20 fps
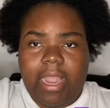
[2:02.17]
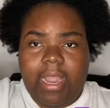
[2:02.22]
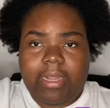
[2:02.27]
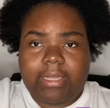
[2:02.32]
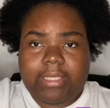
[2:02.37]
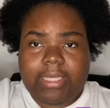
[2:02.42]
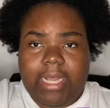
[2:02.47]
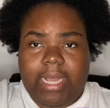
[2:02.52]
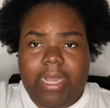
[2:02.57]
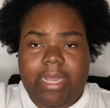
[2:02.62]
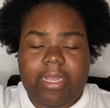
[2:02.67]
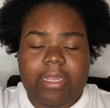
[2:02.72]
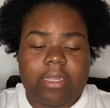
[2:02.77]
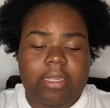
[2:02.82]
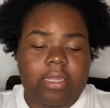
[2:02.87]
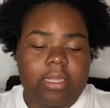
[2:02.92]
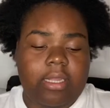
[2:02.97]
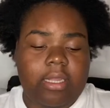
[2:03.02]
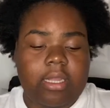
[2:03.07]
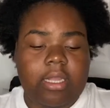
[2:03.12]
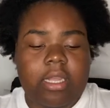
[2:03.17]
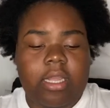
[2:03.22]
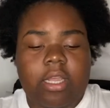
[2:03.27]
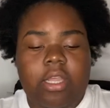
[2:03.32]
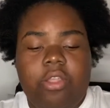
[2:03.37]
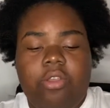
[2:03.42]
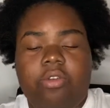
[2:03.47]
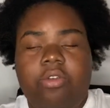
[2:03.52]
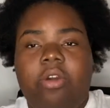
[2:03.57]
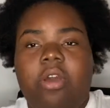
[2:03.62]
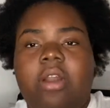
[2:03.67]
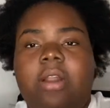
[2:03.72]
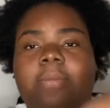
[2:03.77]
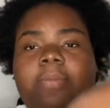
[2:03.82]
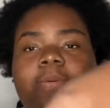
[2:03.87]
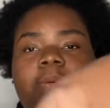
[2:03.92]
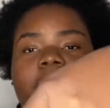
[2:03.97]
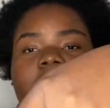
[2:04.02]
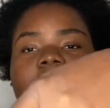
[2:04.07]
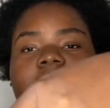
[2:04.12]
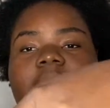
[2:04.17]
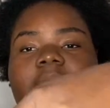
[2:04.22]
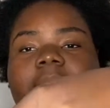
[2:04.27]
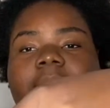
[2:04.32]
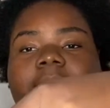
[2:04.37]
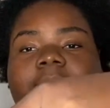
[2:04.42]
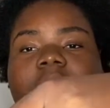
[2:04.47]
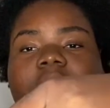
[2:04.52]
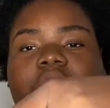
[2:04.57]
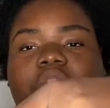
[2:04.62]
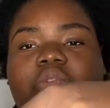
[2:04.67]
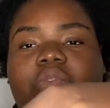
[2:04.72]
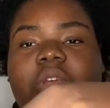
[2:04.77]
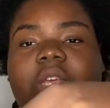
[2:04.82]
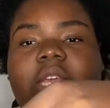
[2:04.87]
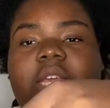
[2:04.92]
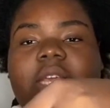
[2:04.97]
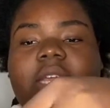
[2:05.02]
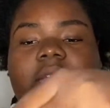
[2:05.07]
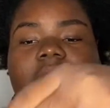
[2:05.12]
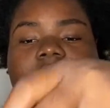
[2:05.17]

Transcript: tie, you're gonna put it in between